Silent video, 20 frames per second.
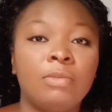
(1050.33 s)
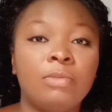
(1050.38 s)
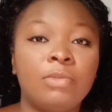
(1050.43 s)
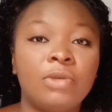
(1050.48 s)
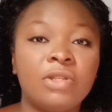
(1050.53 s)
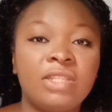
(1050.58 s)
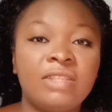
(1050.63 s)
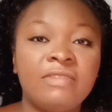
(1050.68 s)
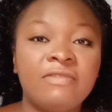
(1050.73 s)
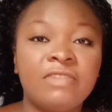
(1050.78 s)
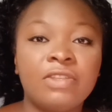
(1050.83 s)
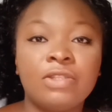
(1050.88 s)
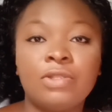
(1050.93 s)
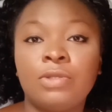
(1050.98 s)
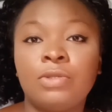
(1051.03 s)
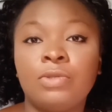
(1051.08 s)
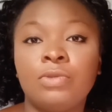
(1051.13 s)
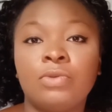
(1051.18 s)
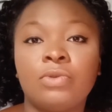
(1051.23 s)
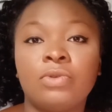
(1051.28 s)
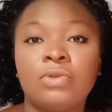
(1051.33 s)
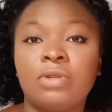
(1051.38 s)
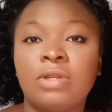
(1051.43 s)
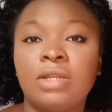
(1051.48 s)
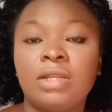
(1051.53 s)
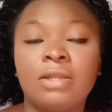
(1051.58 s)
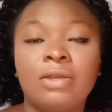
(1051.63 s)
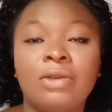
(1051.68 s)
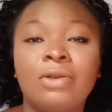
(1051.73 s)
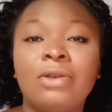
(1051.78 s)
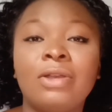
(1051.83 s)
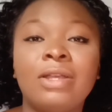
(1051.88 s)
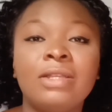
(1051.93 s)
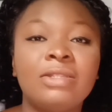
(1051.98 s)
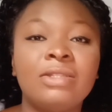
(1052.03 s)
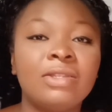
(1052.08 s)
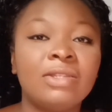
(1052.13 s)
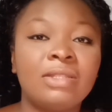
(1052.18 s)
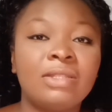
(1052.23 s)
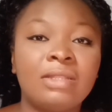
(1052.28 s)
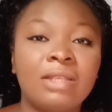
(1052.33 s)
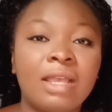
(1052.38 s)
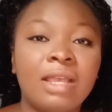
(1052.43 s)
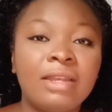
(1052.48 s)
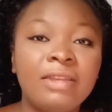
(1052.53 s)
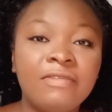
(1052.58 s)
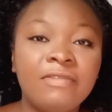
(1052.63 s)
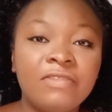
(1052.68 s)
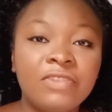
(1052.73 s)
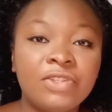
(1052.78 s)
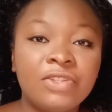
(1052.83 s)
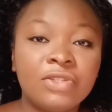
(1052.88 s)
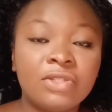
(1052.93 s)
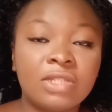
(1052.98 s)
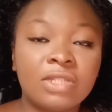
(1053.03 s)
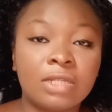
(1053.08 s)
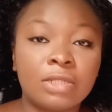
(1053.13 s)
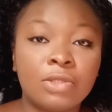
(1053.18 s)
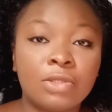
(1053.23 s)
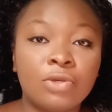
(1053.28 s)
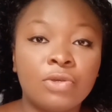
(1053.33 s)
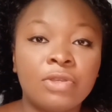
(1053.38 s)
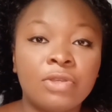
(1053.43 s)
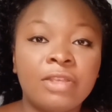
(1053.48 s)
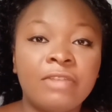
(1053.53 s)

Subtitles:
motivate you, or just any videos at all.